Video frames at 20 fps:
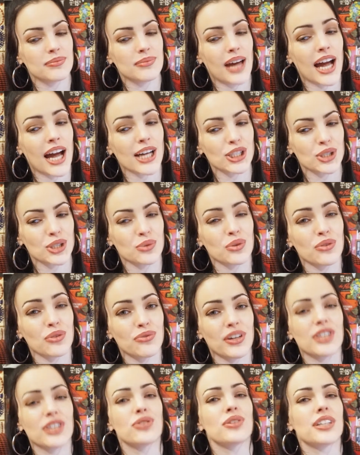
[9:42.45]
actual
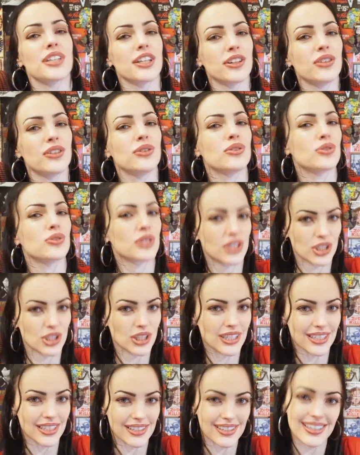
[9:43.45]
veterinary
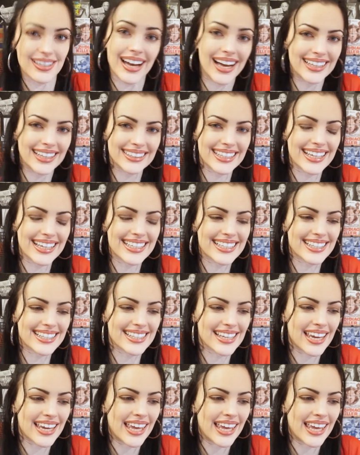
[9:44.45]
nutritionist guidelines